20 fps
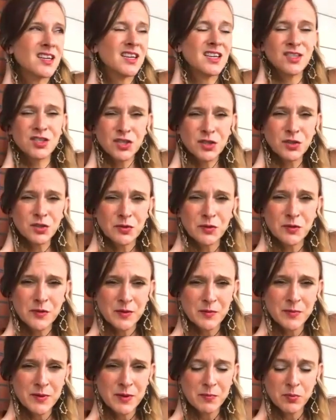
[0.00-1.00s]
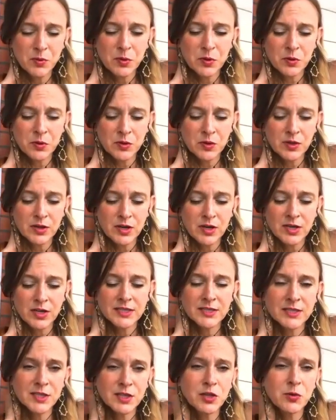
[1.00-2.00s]
in general that people are
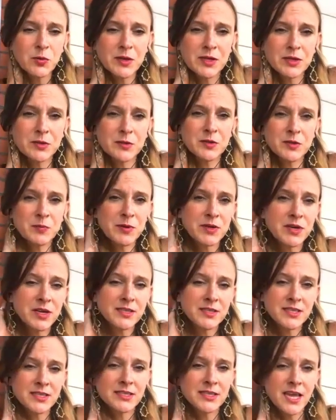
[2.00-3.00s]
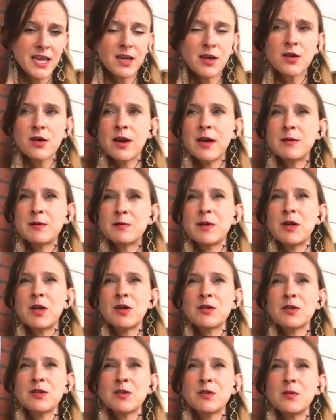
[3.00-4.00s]
continuing to experience these hate crimes, but
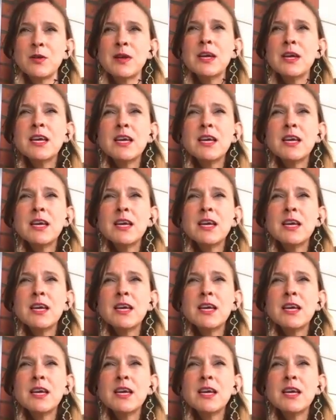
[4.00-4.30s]
also